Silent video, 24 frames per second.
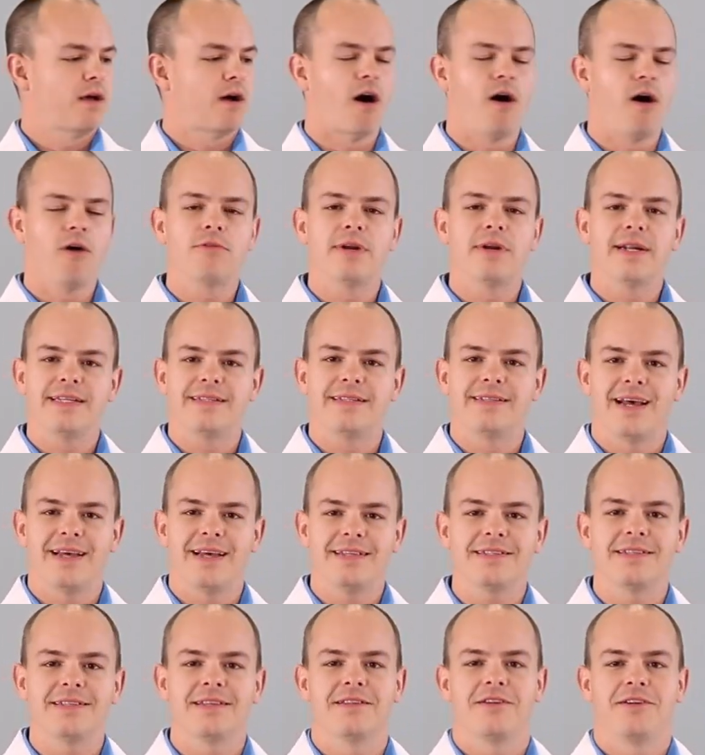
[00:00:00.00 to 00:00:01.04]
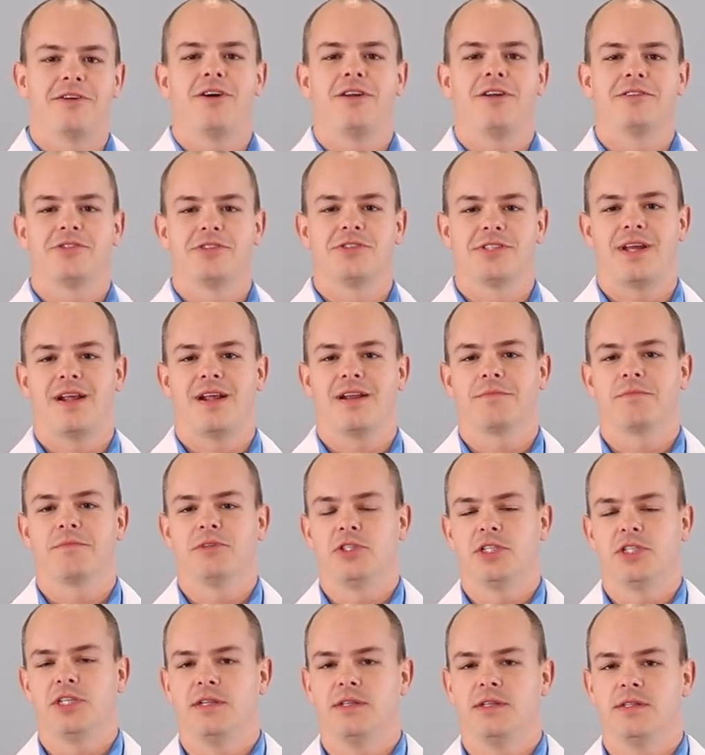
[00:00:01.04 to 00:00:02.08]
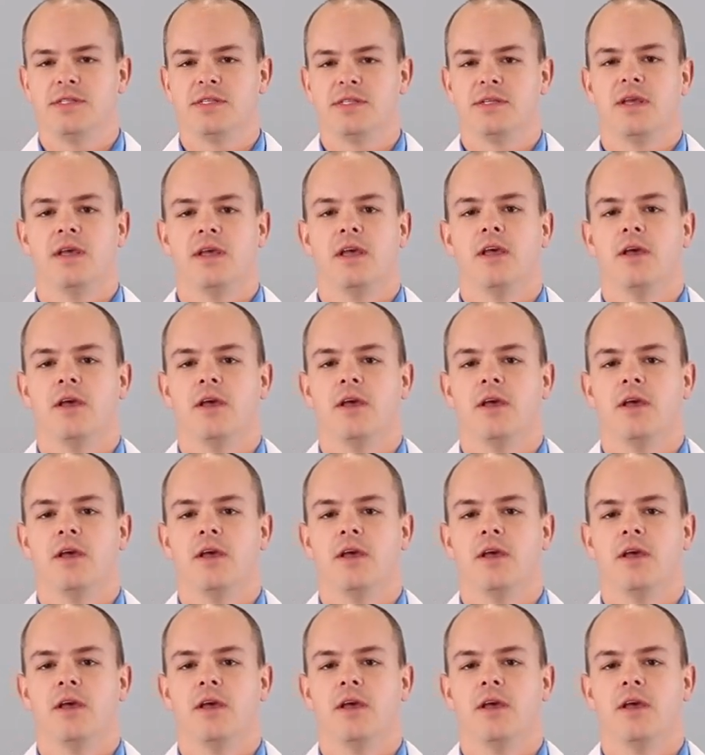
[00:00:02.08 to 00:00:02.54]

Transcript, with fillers: already testing their ultrasonic machines,